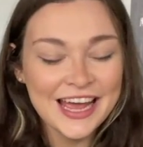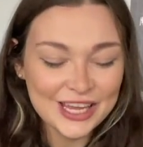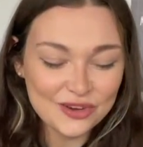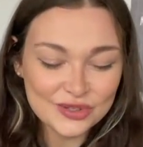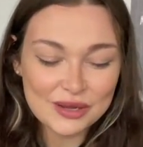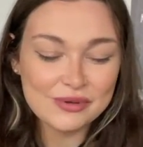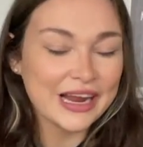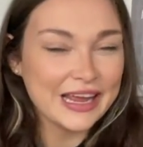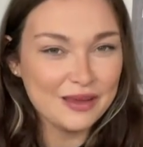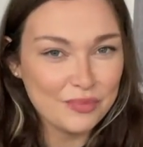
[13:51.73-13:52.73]
Usually when
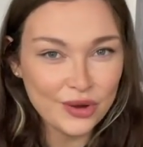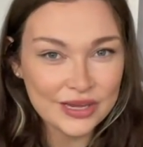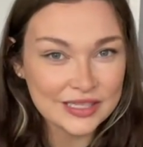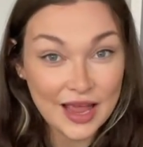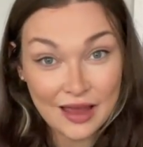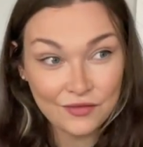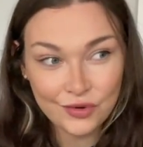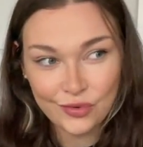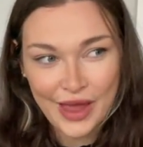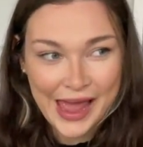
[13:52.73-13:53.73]
I eat burgers, I have
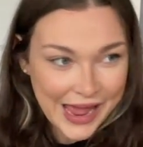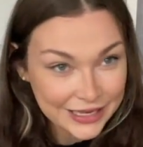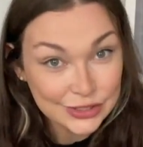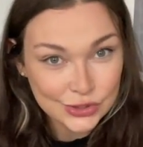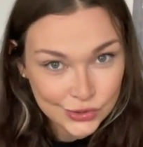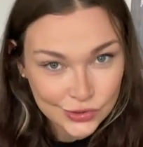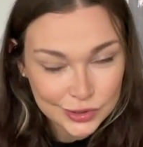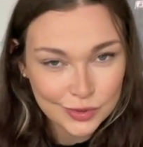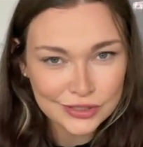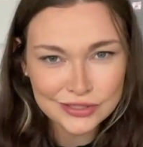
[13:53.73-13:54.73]
to add sauce
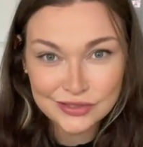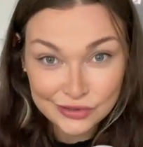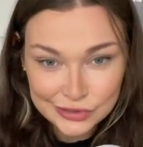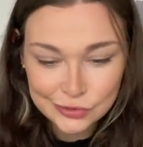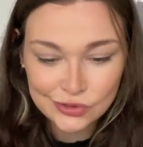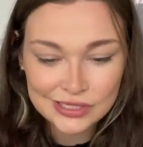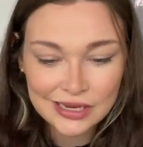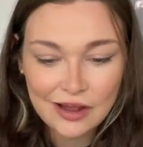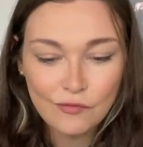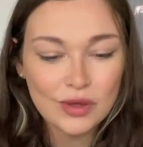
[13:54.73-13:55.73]
because it's not saucy
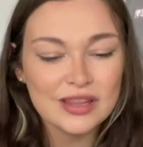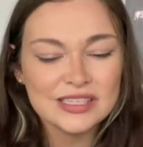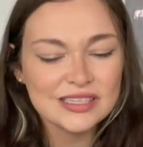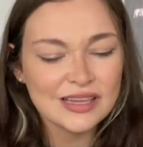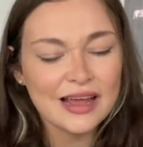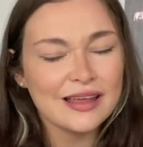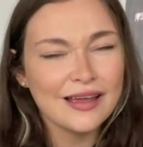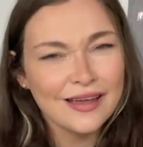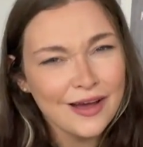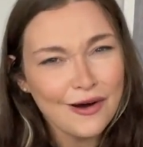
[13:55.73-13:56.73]
enough. But this is like
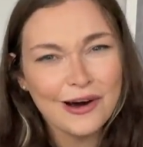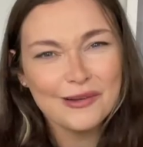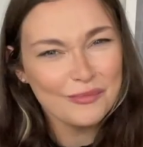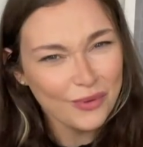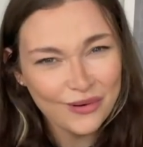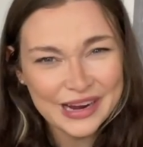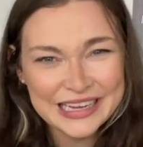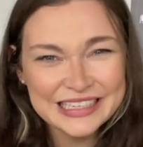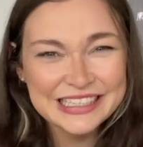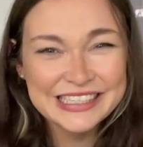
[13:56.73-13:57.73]
on
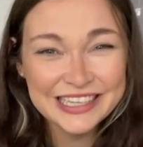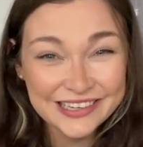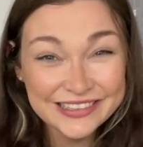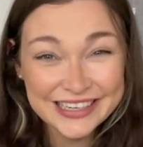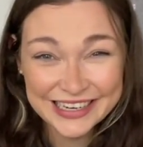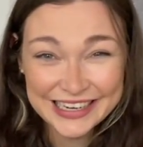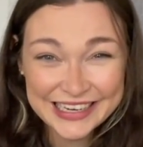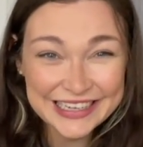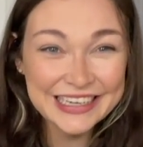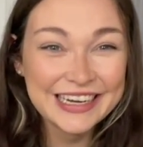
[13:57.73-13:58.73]
point. So
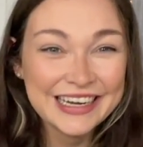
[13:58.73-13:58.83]
good.